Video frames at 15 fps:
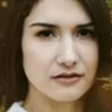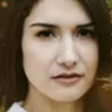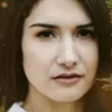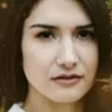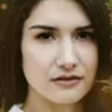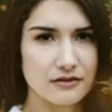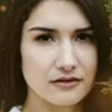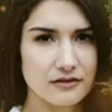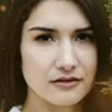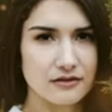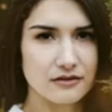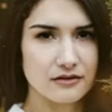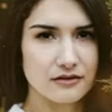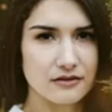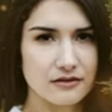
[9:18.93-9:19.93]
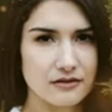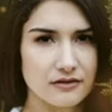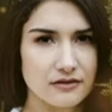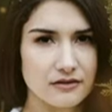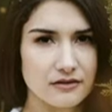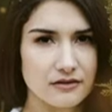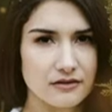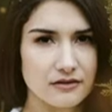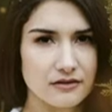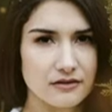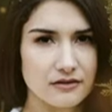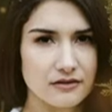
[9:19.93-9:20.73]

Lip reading: No one is speaking in this clip.